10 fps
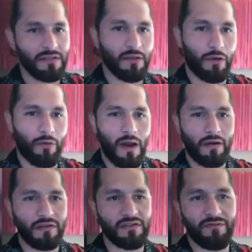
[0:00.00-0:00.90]
on the crowd
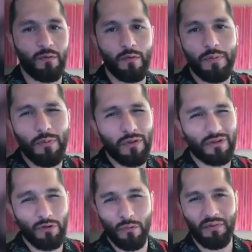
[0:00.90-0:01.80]
because if I'm with people
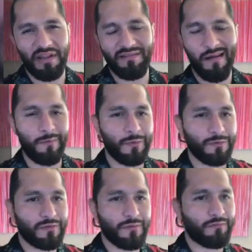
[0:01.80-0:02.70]
that don't play
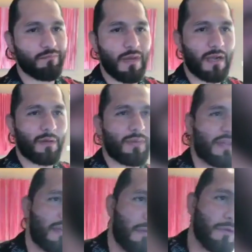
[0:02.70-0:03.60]
Domino's, I'm not gonna play
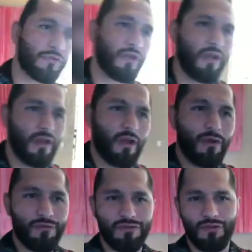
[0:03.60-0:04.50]
Domino's.
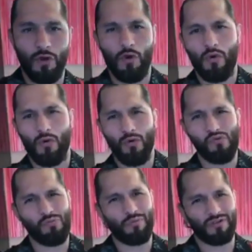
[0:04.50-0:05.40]

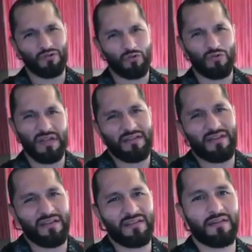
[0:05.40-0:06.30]
So, but truly, at
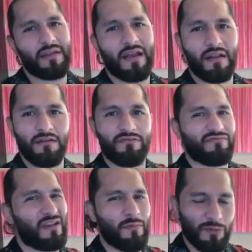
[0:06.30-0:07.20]
the end of the day, I love
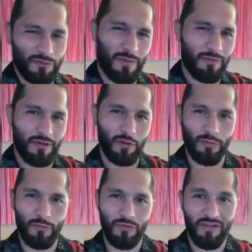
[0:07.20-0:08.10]
Domino's maybe a little
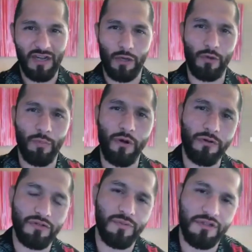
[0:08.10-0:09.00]
bit more if I got a good
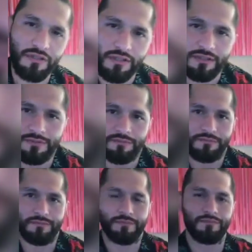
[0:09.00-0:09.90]
partner, especially.
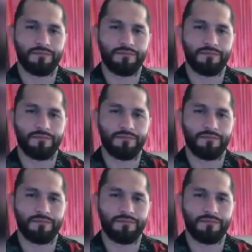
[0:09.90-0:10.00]
Okay.